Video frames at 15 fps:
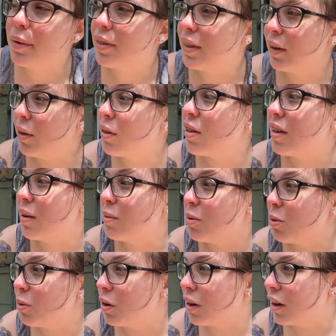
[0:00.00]
but those seem to
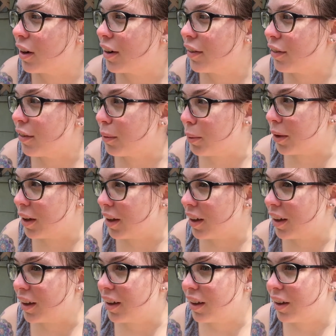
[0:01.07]
work for me
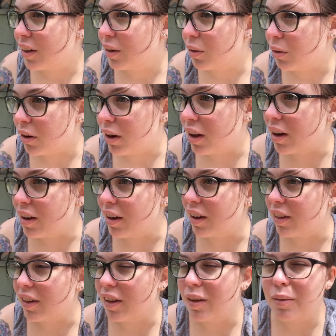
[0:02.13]
when I take
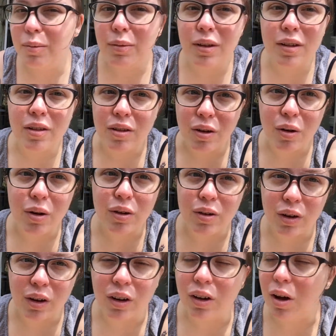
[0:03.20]
them. And so I
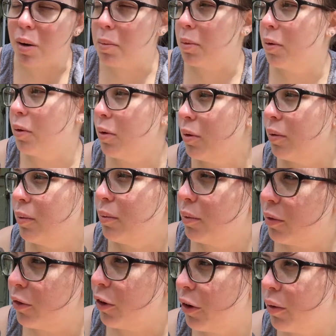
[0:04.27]
took a couple
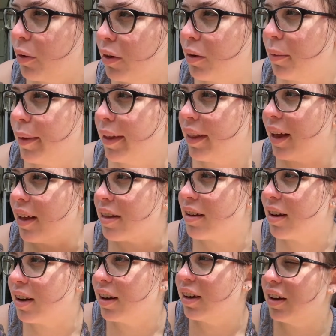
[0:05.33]
before I went to bed last
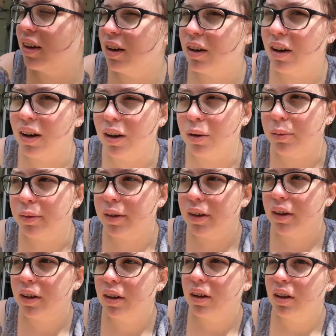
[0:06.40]
night and out
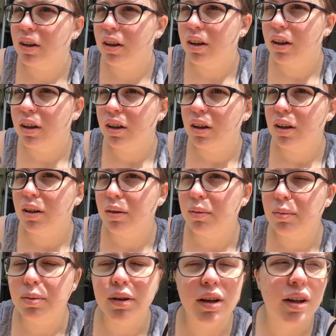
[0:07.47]

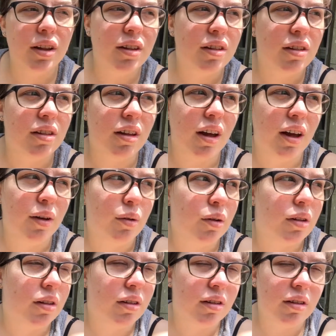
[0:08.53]
because I
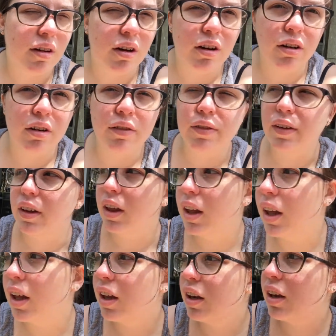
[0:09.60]
was already feeling
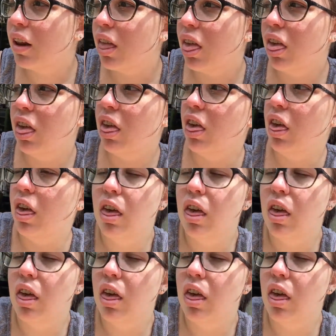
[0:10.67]
it. Ugh.